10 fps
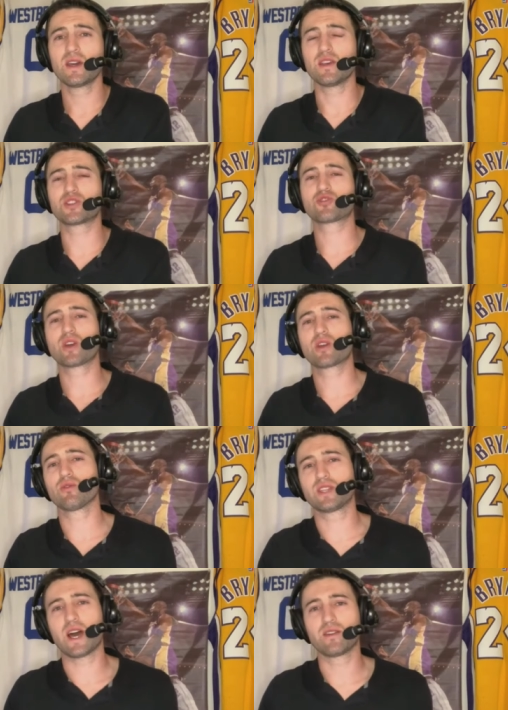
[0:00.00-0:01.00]
this
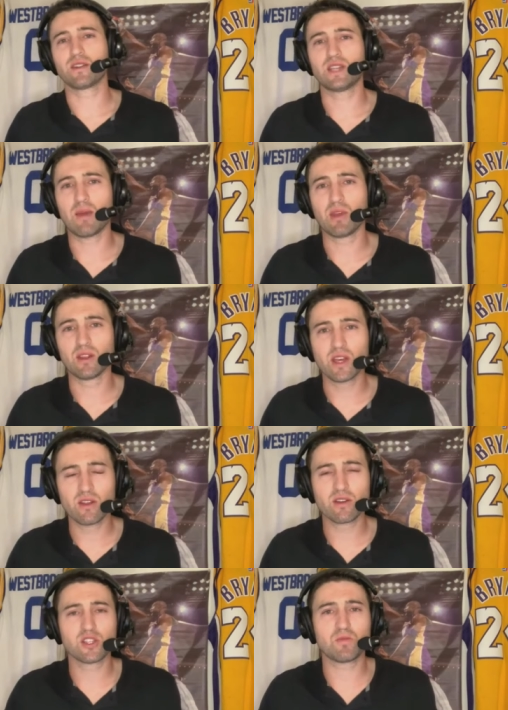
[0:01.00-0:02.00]
trickles down to Damian
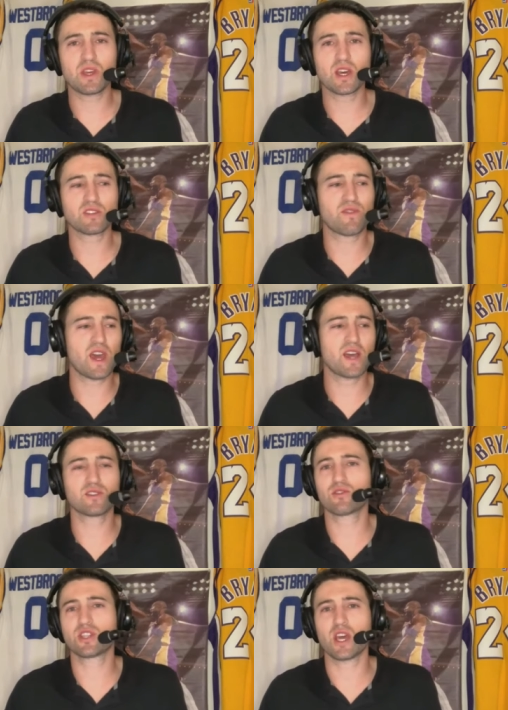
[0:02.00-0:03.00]
Lillard is because fans
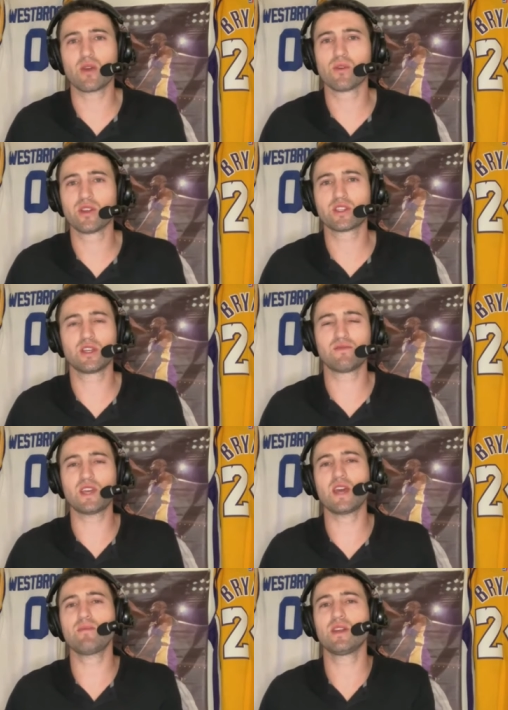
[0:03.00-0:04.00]
are saying, well, listen, if
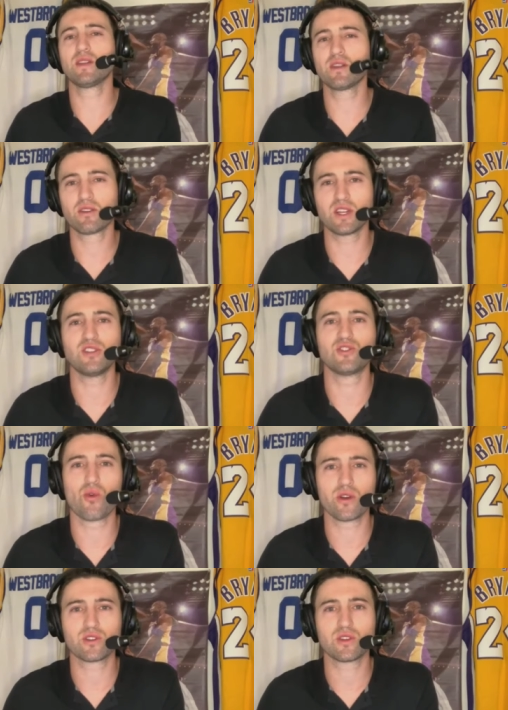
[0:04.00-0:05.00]
Damian Lillard
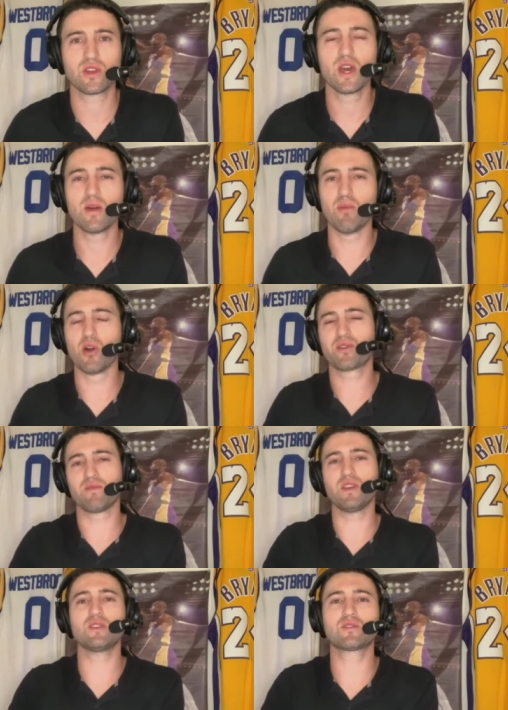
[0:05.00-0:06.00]
endorsed both
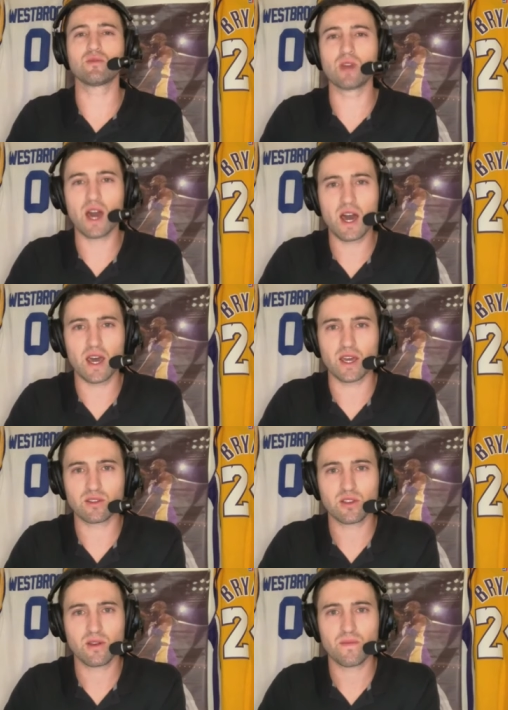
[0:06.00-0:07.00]
of these two
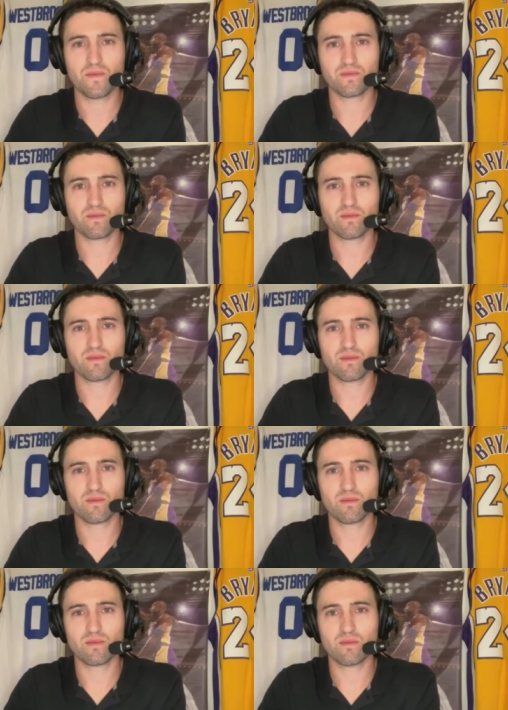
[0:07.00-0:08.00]
guys,
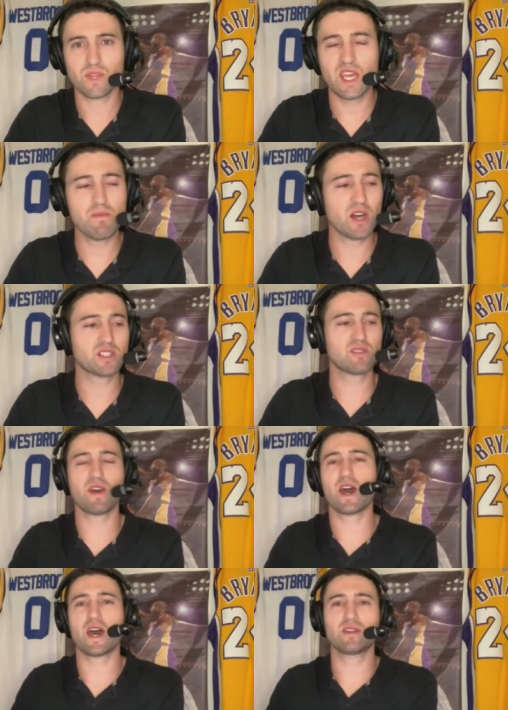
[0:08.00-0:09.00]
he must have
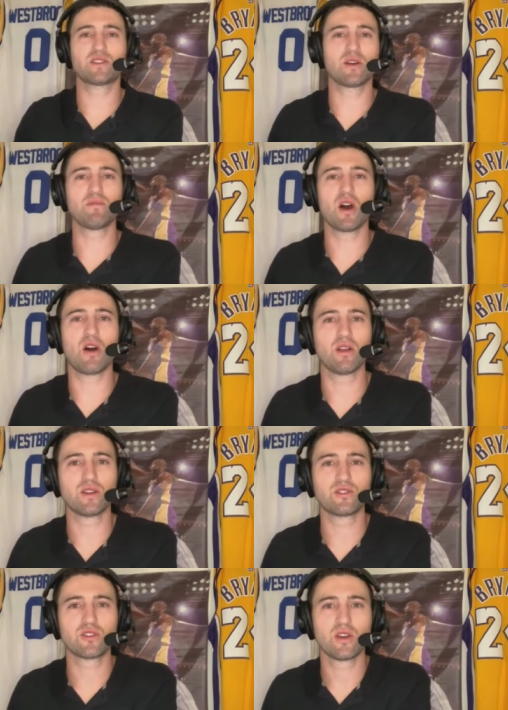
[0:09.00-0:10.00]
had some
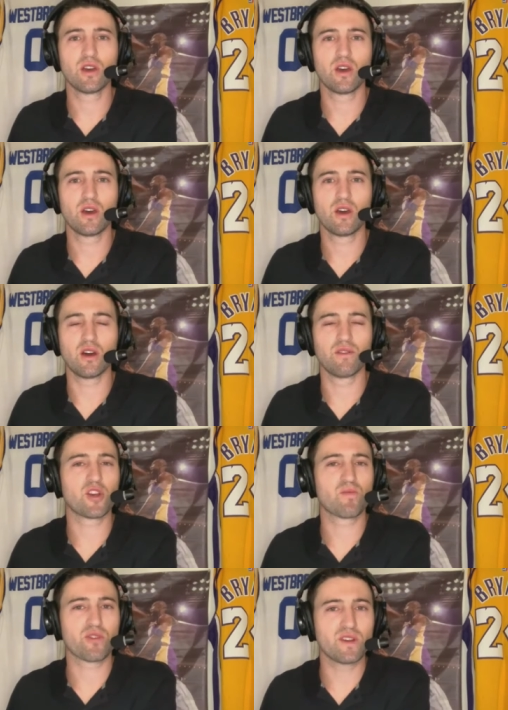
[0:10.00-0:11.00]
knowledge of
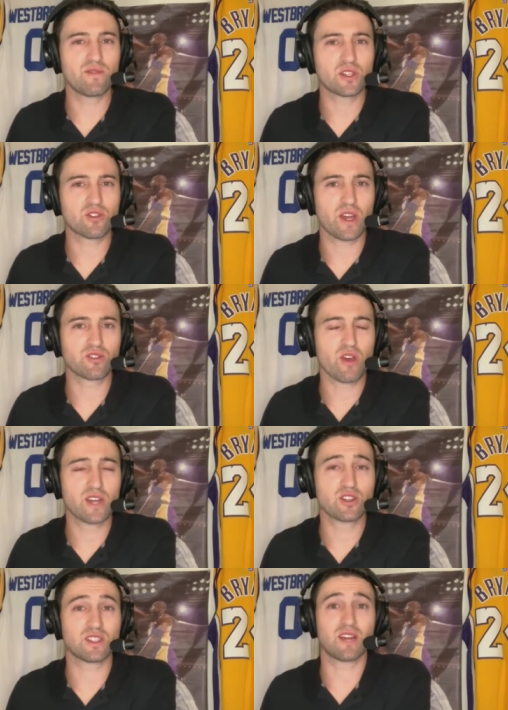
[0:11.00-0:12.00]
their previous
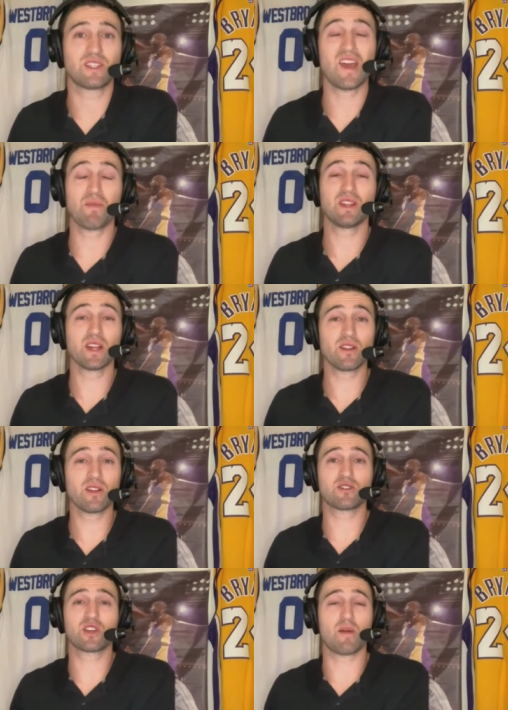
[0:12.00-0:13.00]
transgressions. Now, Damian Lillard
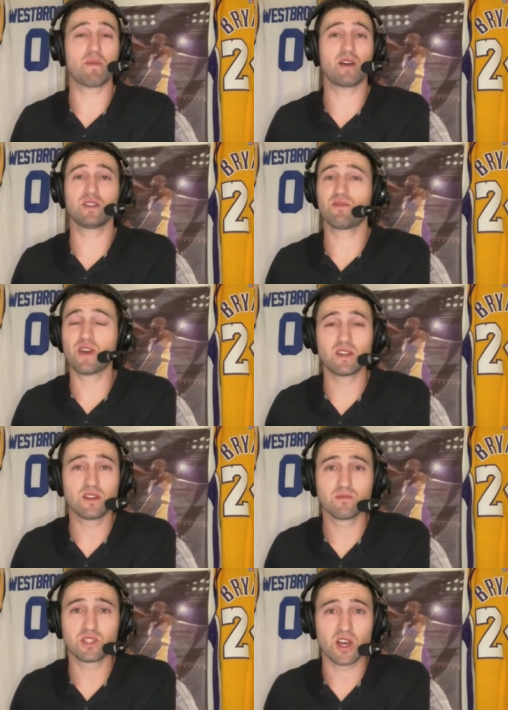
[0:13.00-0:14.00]
has come out and defended
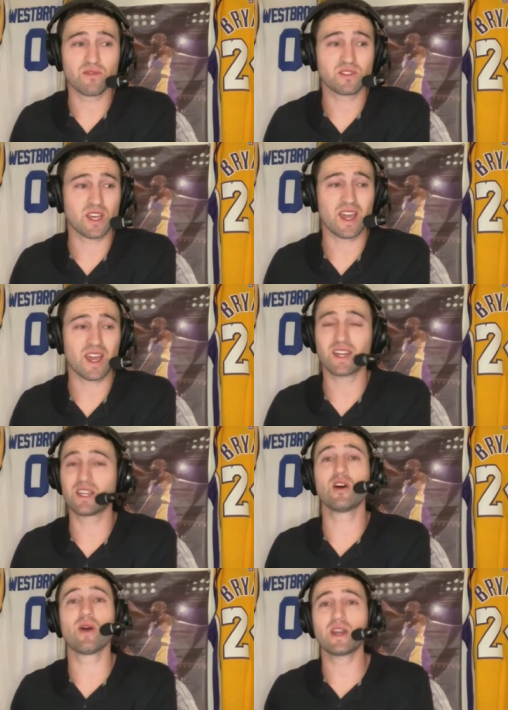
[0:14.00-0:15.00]
himself, saying, I didn't
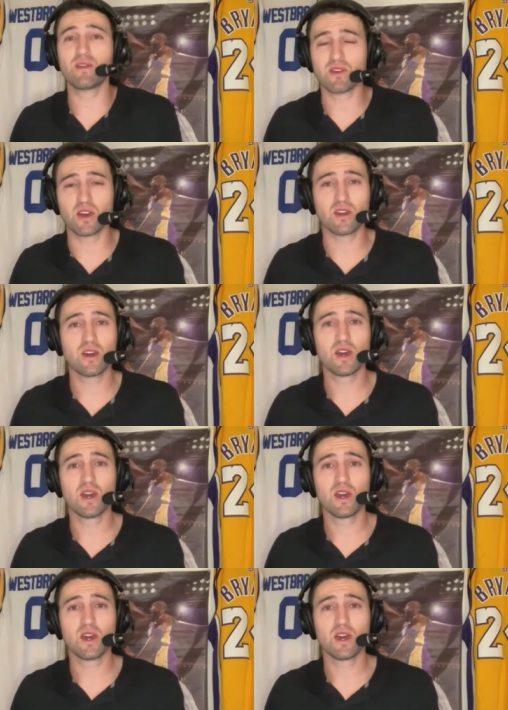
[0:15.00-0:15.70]
know anything